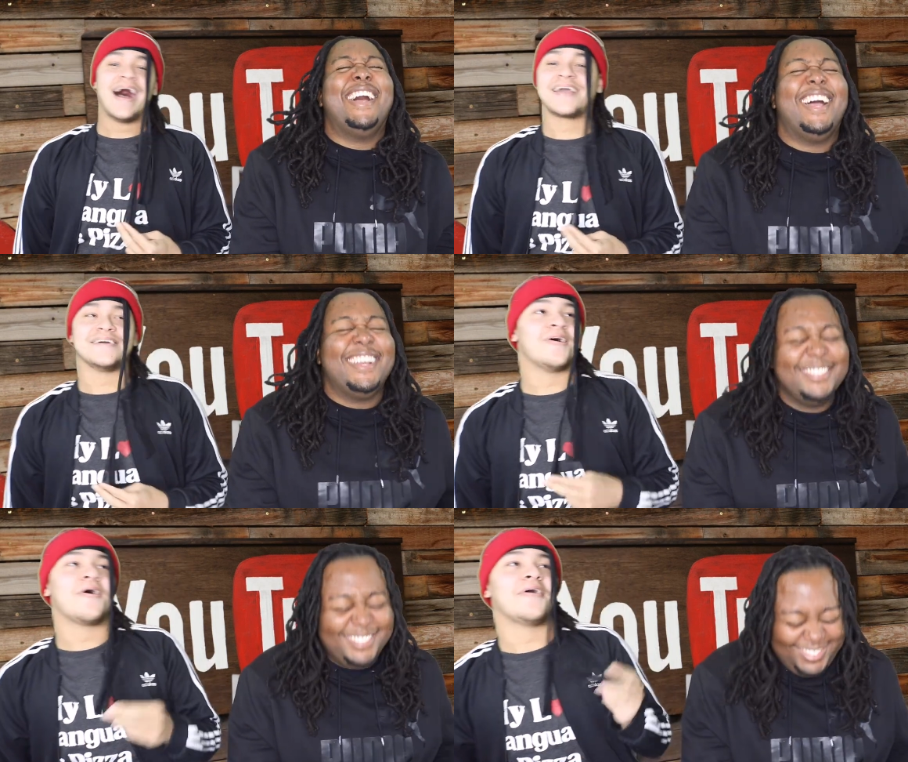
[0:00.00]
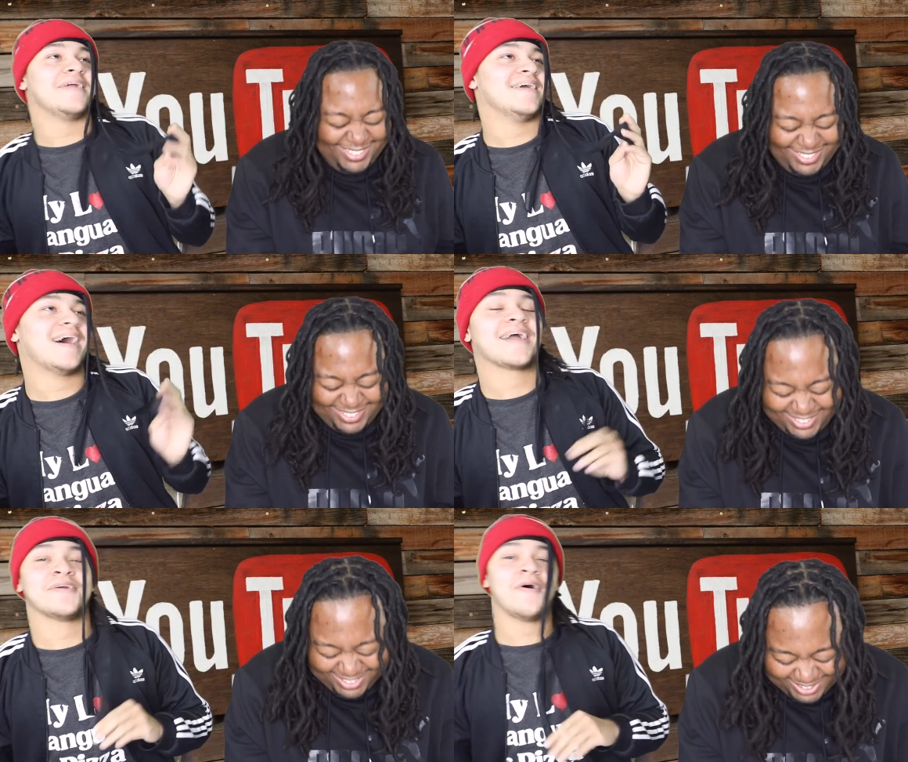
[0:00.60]
Speaker 1: I can already,
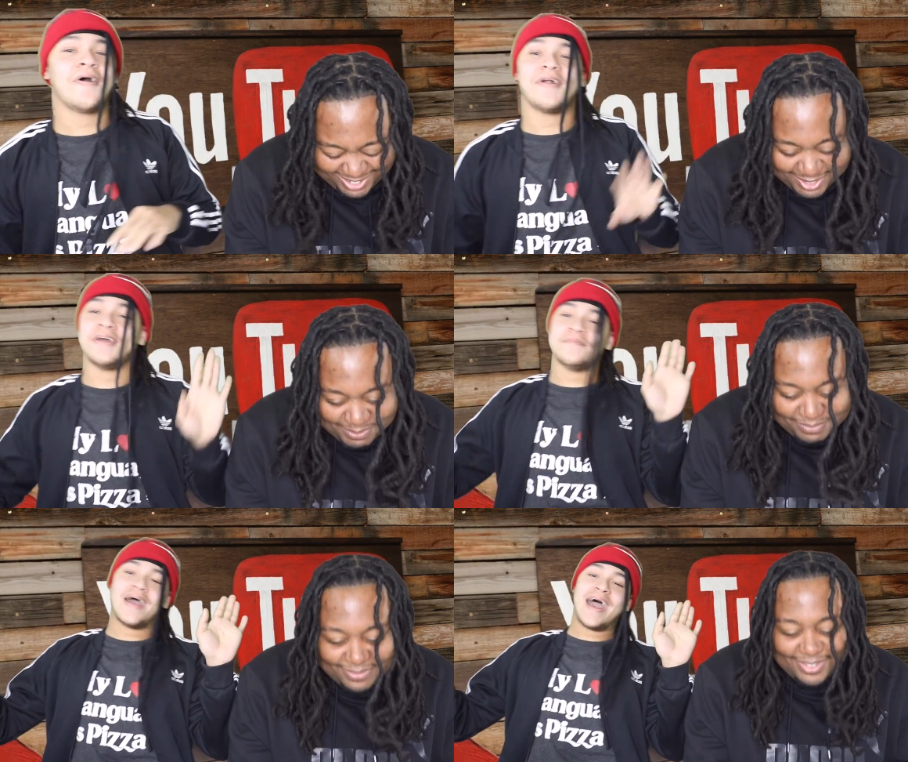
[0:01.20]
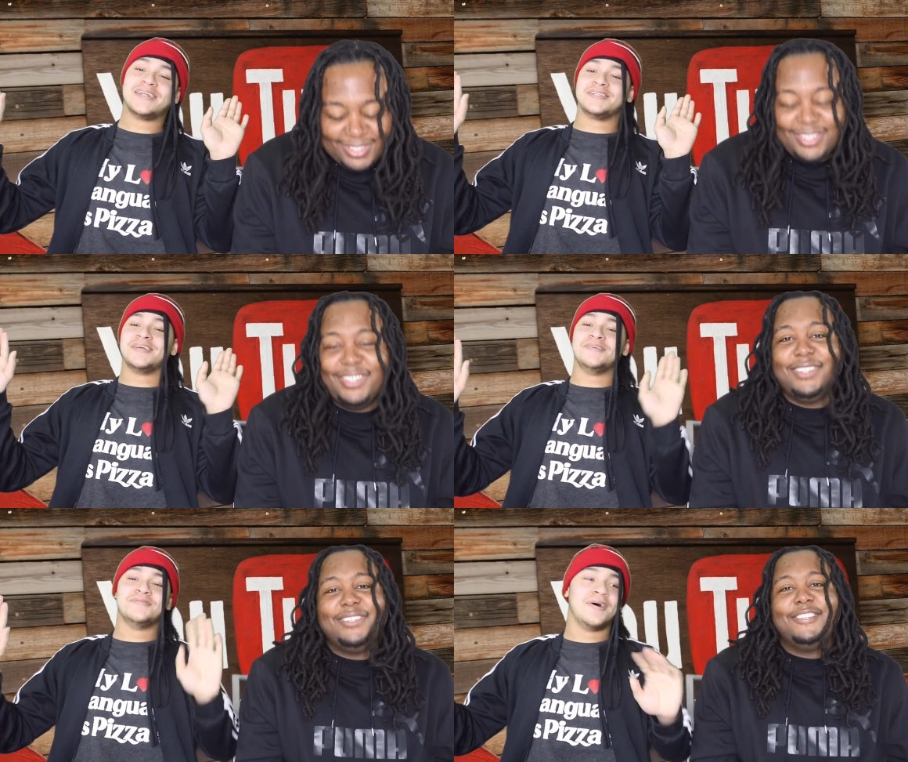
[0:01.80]
I can already imagine
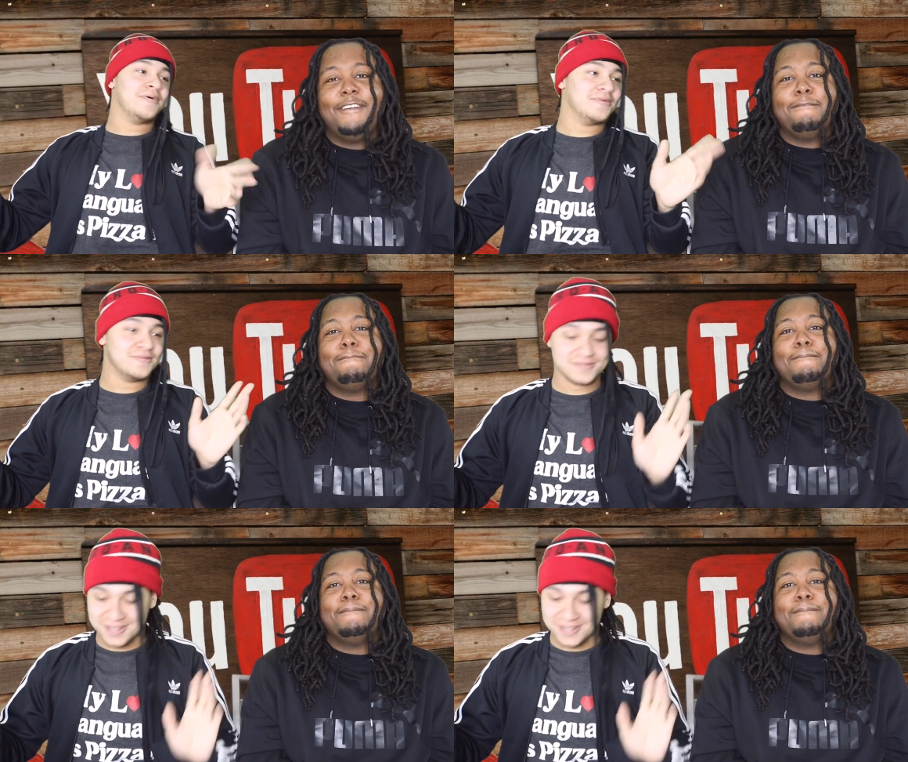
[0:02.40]
it. You know who's